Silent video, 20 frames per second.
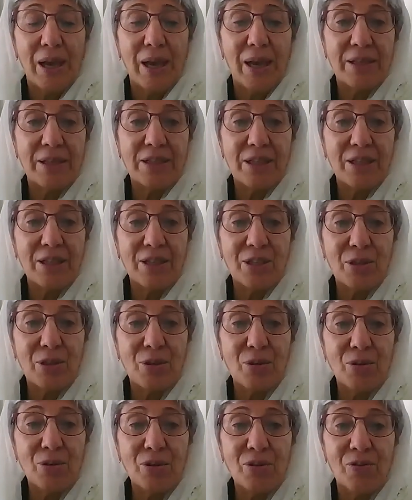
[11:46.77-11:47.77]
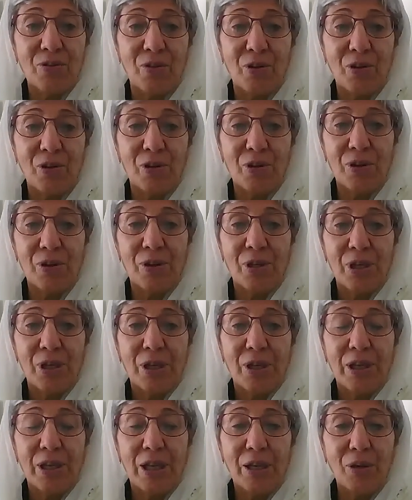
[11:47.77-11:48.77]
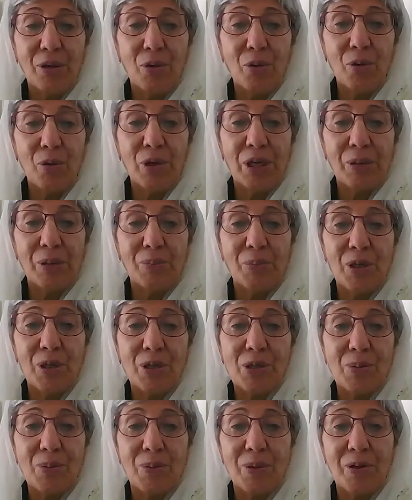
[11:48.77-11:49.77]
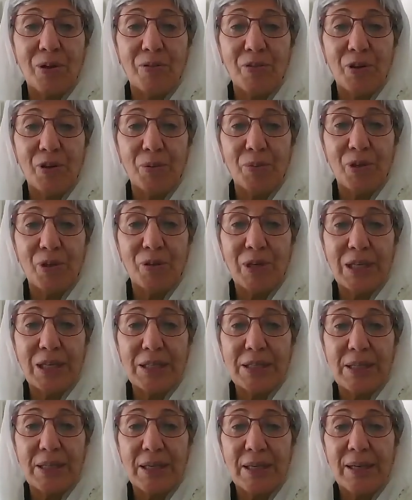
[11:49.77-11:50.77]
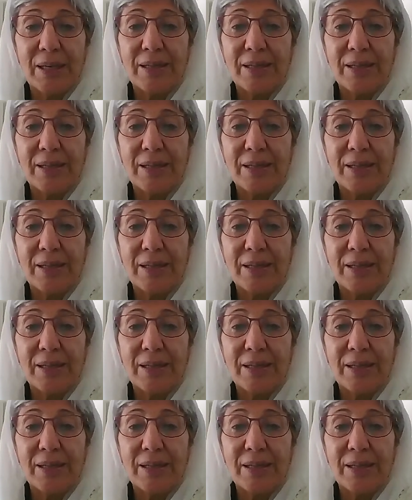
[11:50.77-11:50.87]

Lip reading: as excuse for ignoring principle of human rights.